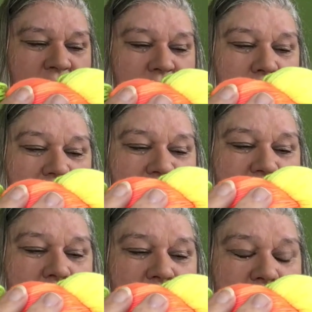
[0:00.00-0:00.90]
So
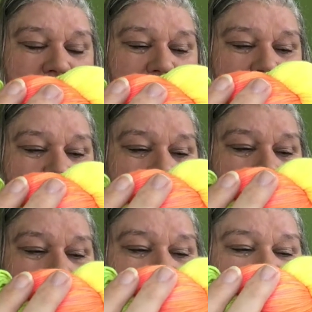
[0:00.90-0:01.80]
85
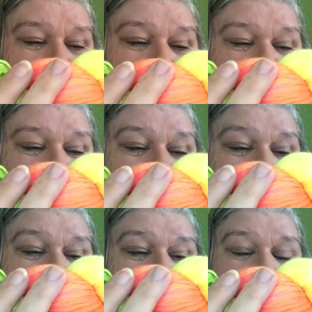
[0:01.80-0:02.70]
superwash
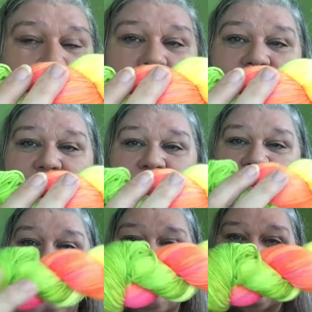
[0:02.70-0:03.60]
merino and
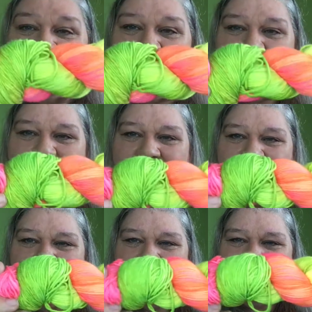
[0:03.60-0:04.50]
15%
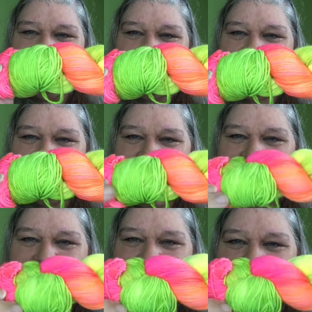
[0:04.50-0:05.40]
nylon. Look at
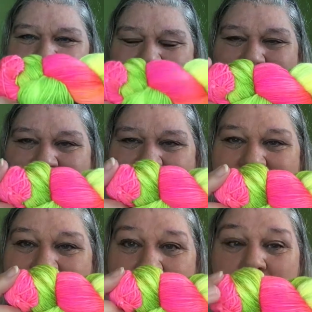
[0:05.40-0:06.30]
that. How yummy.
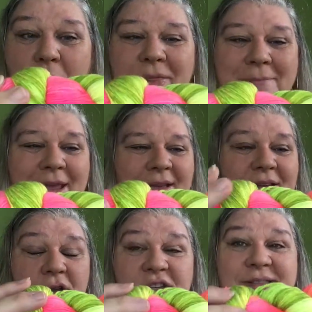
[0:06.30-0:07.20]
Won't that make
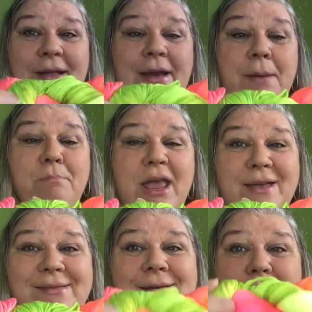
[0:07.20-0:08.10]
just an
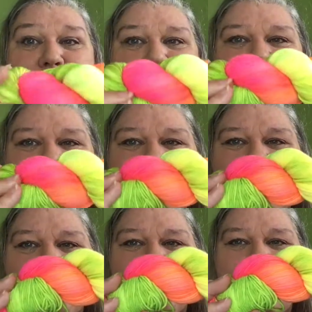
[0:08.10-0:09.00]
amazing pair of little
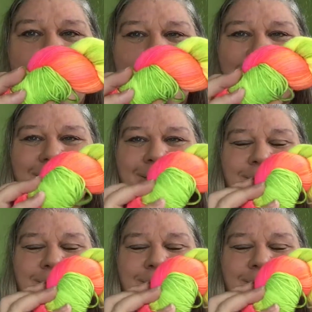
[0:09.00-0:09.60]
summer socks?